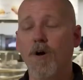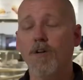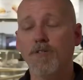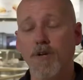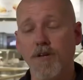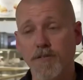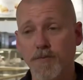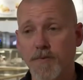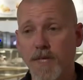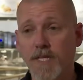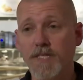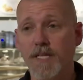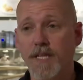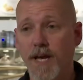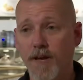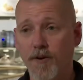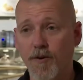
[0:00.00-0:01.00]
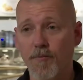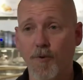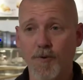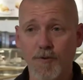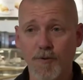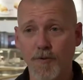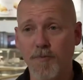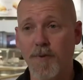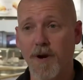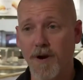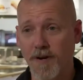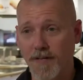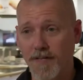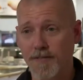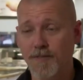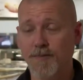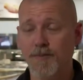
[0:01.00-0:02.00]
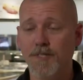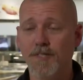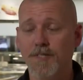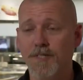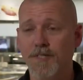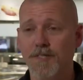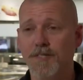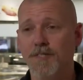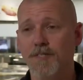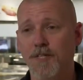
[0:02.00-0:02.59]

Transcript: We also have some things that cater more to Americans, which is